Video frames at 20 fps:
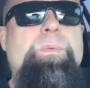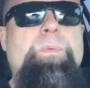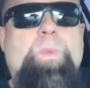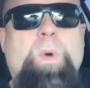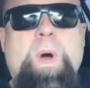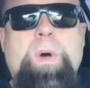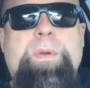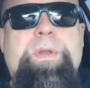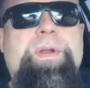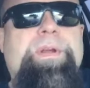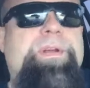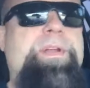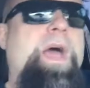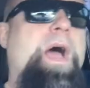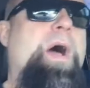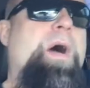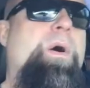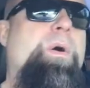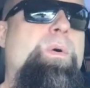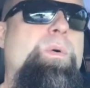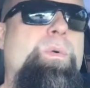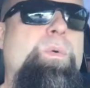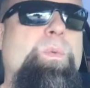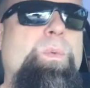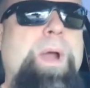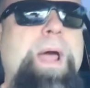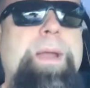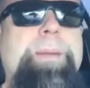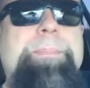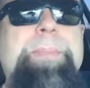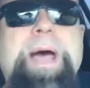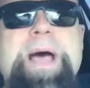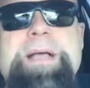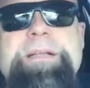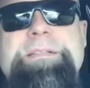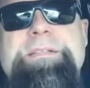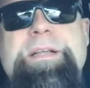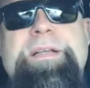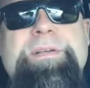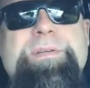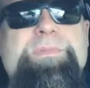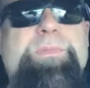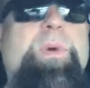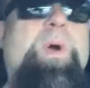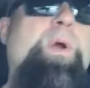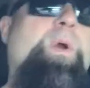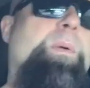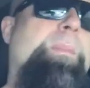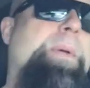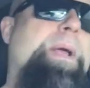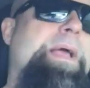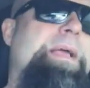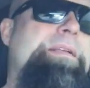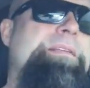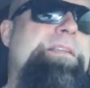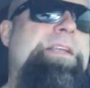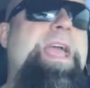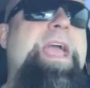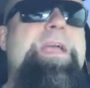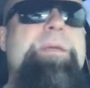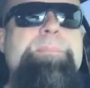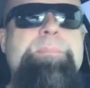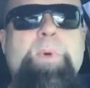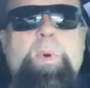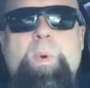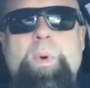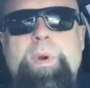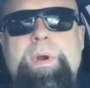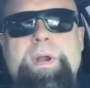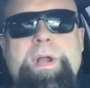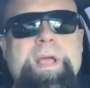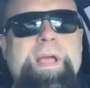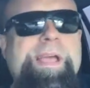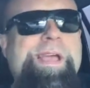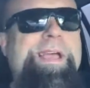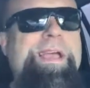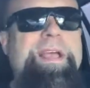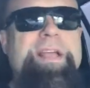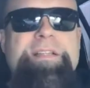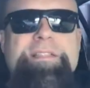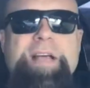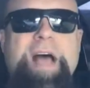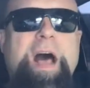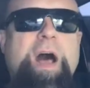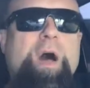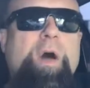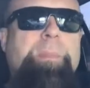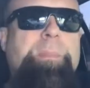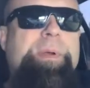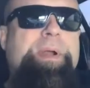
walk your dog, ride bicycles, rollerblade, skateboard. It's all